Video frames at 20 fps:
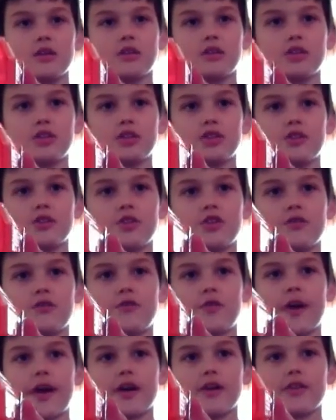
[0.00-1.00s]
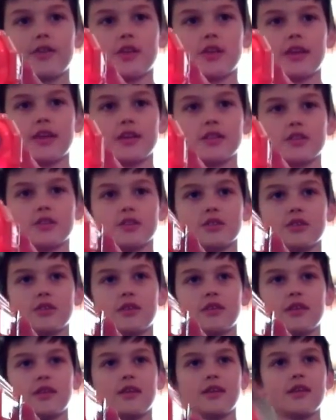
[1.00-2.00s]
to, to fire the laser,
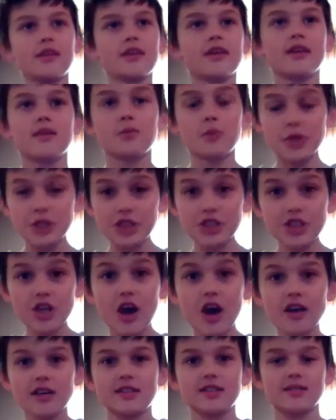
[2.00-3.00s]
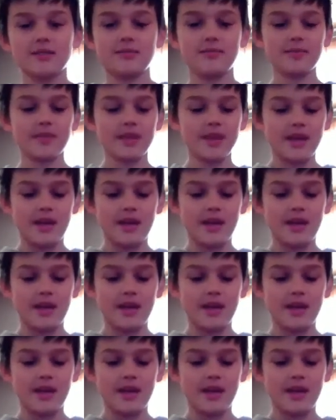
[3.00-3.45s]
which is awesome